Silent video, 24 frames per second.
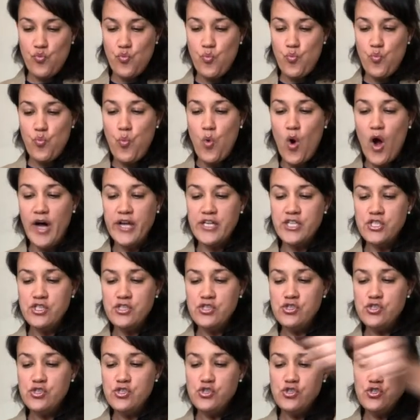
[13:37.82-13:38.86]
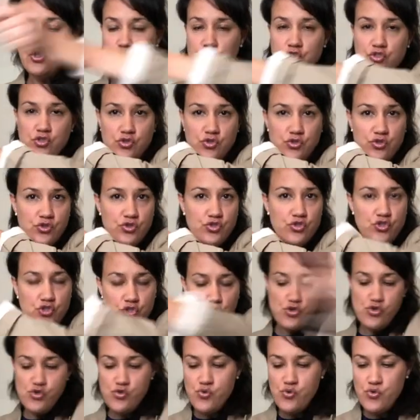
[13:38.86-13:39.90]
One,
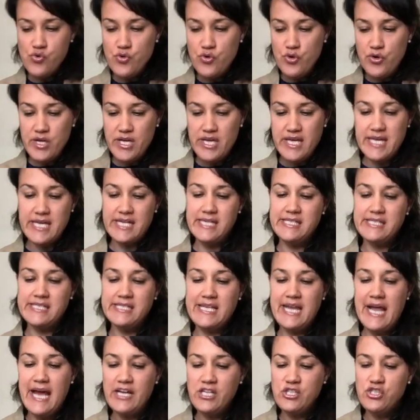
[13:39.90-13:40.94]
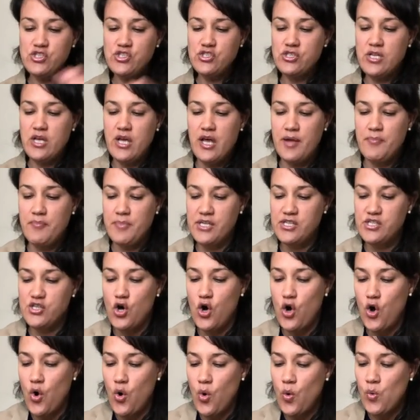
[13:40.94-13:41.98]
two, he slashed and made a
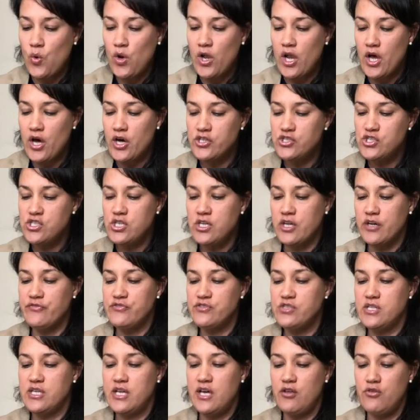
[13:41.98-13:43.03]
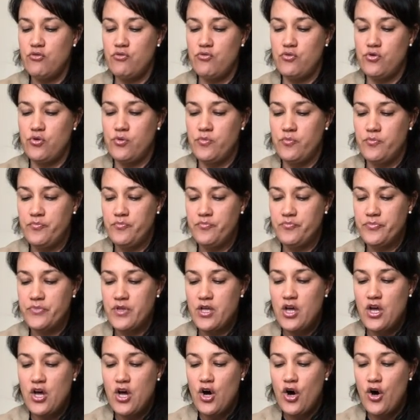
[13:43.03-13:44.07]
hole large enough to get through.
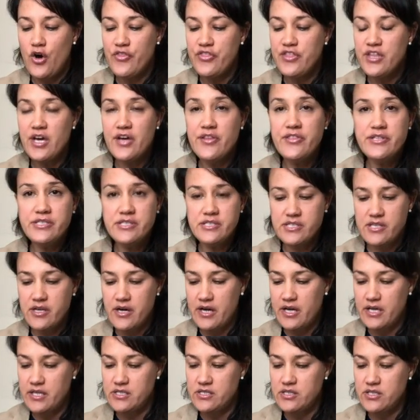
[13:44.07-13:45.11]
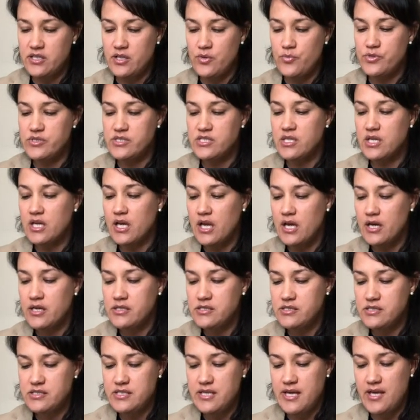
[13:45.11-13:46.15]
On the other side, there was a
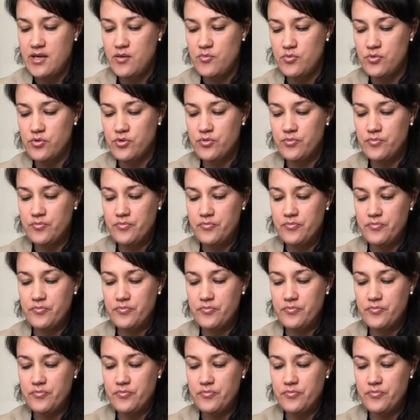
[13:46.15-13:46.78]
glass table.